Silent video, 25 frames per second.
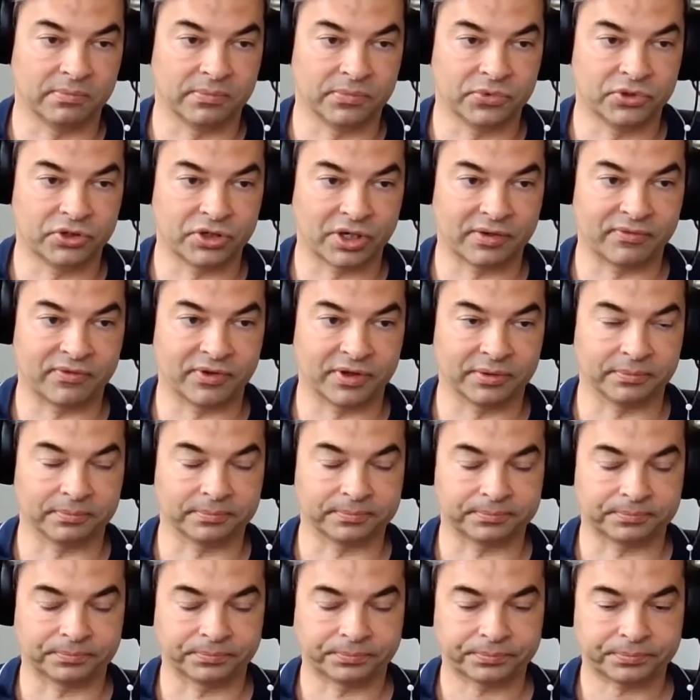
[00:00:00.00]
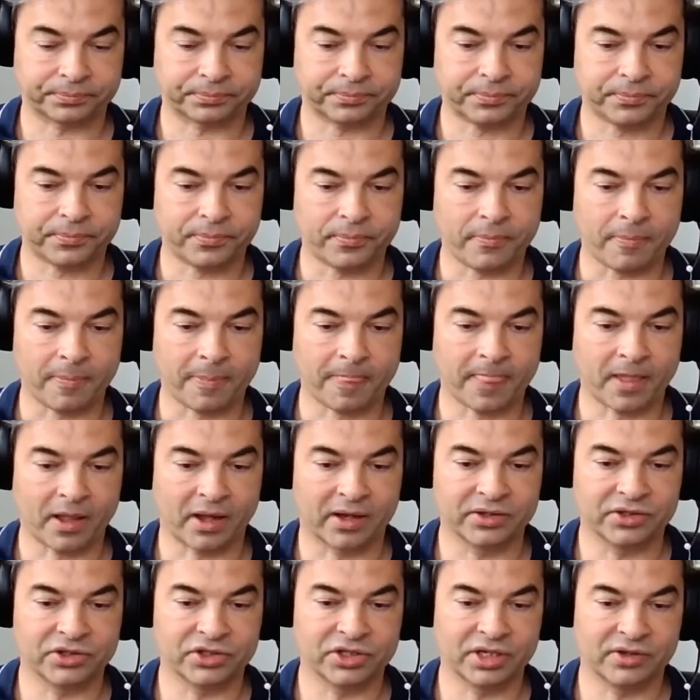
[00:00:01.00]
traffic
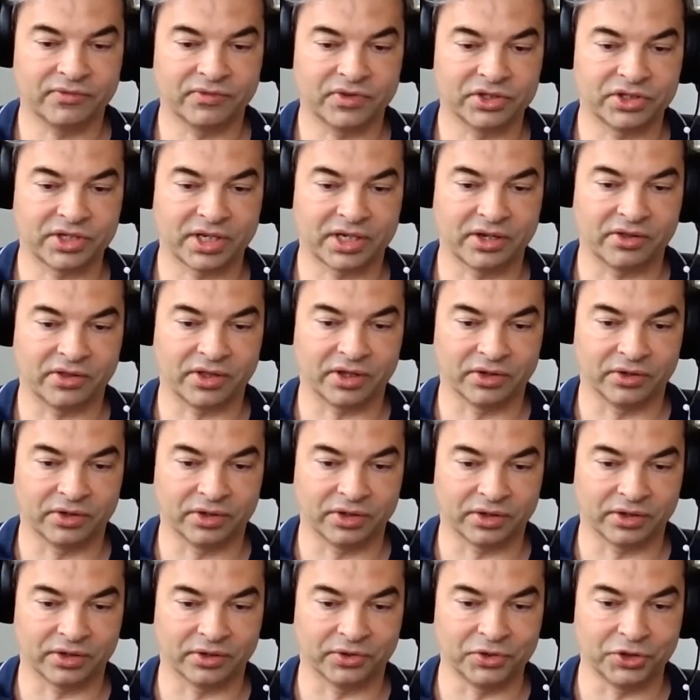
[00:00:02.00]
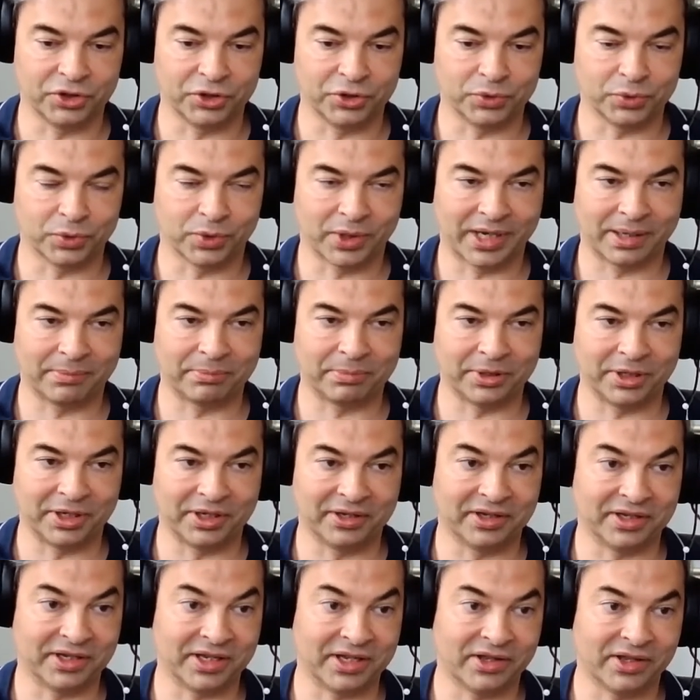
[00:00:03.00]
and see if there's anything unusual
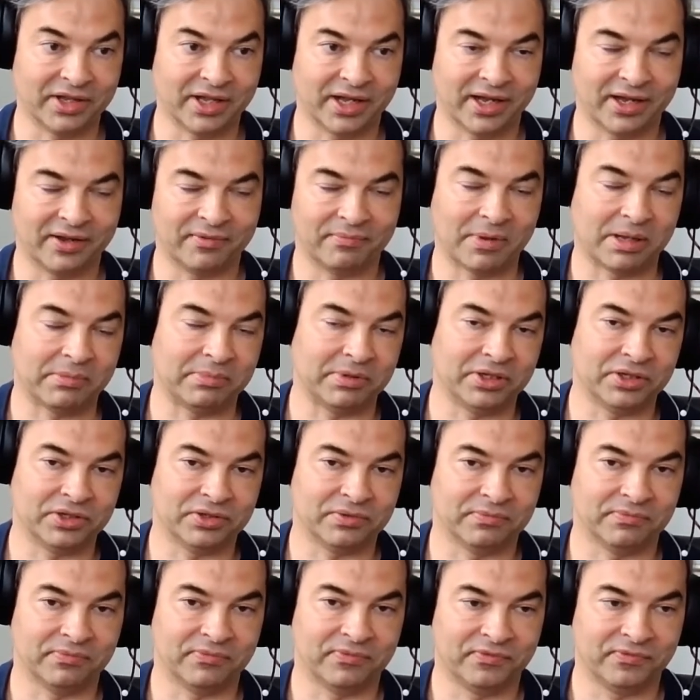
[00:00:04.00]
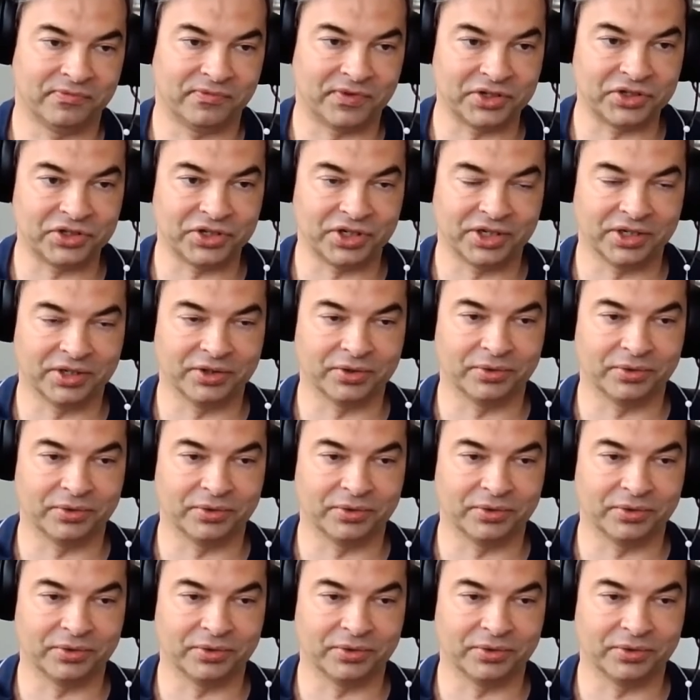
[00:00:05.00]
happening in there, maybe some phishing